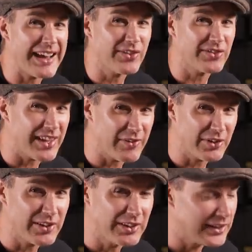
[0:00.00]

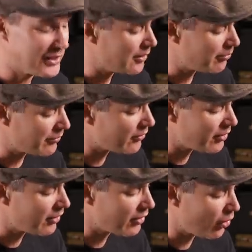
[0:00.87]
A7.
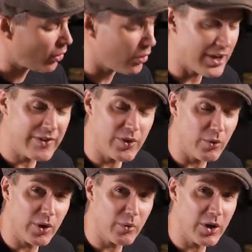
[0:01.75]
Or if you
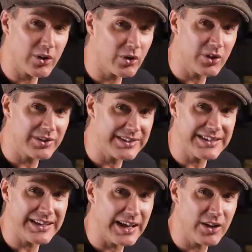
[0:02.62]
want to work on your
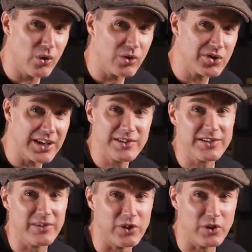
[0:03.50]
D to A chord
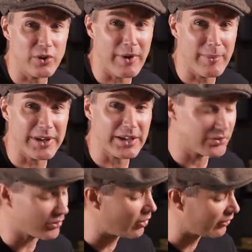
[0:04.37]
changes, if you're doing my
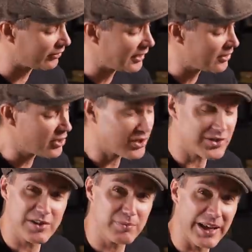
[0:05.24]
beginner's course, you
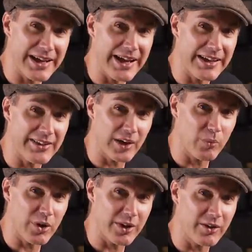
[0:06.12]
can just play A. That'll
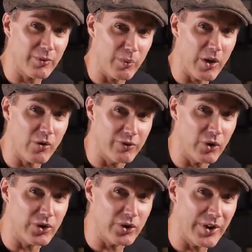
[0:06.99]
work well
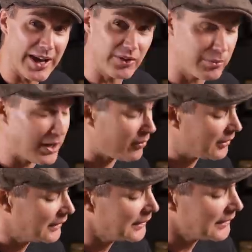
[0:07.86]
for you as well.
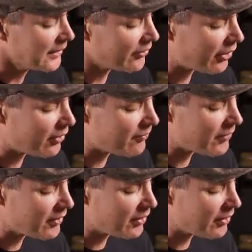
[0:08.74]
So